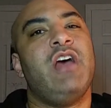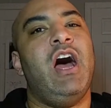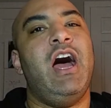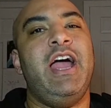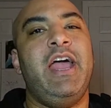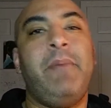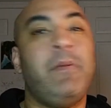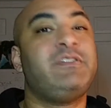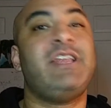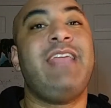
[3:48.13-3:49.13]
And people
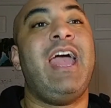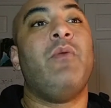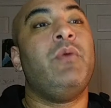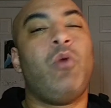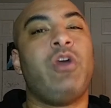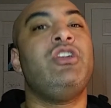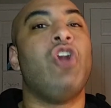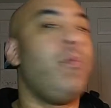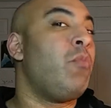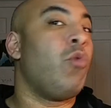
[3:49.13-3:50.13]
said, yeah, we want you to
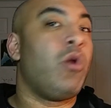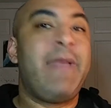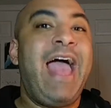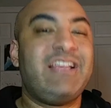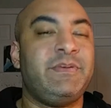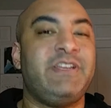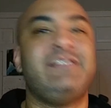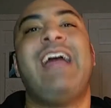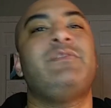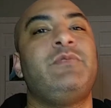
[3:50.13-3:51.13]
open more packs because
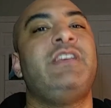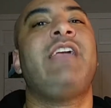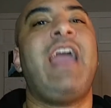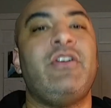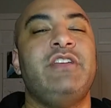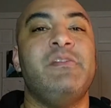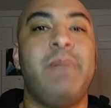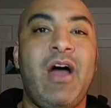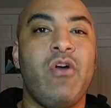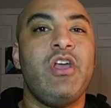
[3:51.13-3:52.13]
that's what the account is
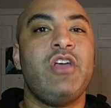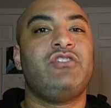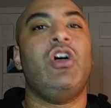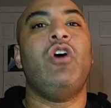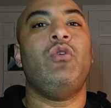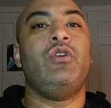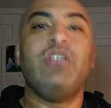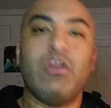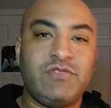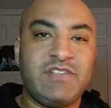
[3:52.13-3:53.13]
about. So,
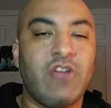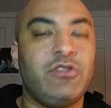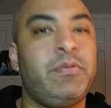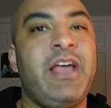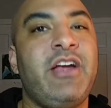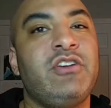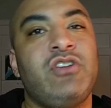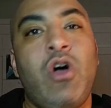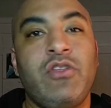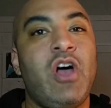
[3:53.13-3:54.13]
sell the players
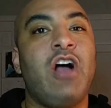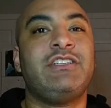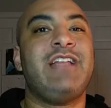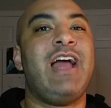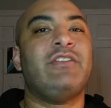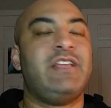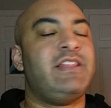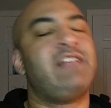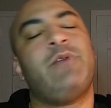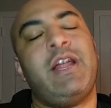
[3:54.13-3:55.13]
on the auction house, and
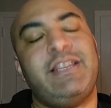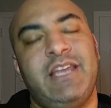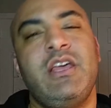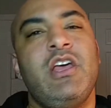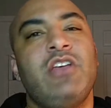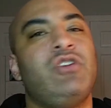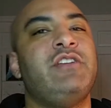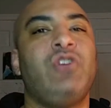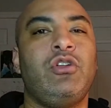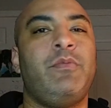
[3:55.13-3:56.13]
that's what I did. So I
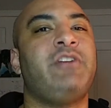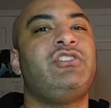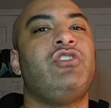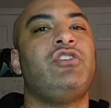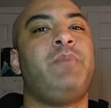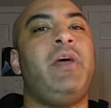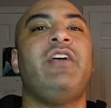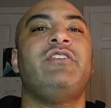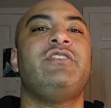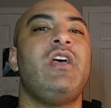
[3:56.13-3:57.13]
sold a bunch of those
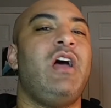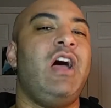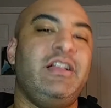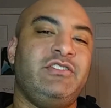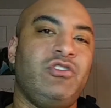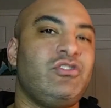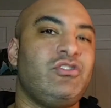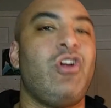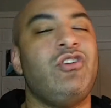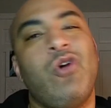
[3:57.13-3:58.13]
players, so those
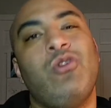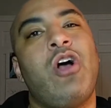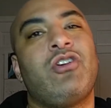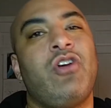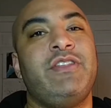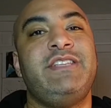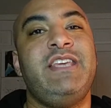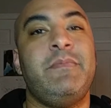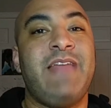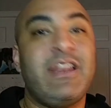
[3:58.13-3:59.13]
are no longer on the team,
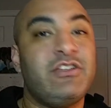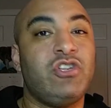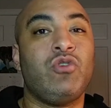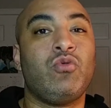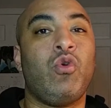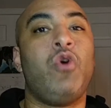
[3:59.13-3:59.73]
but that is the new rule.